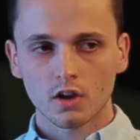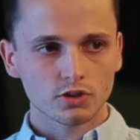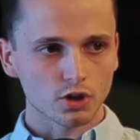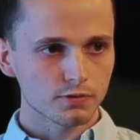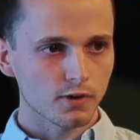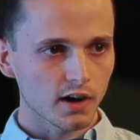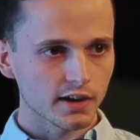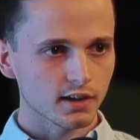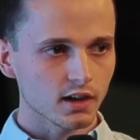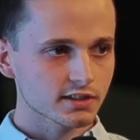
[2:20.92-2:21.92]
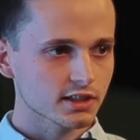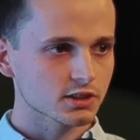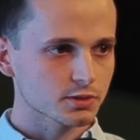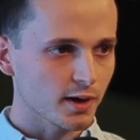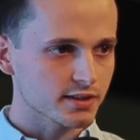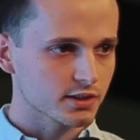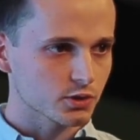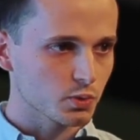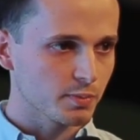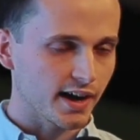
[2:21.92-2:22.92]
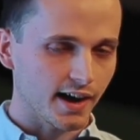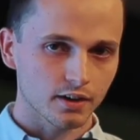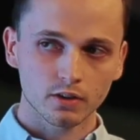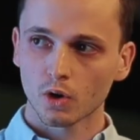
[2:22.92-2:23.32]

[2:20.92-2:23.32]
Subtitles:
So far, in the last 6 months since we began,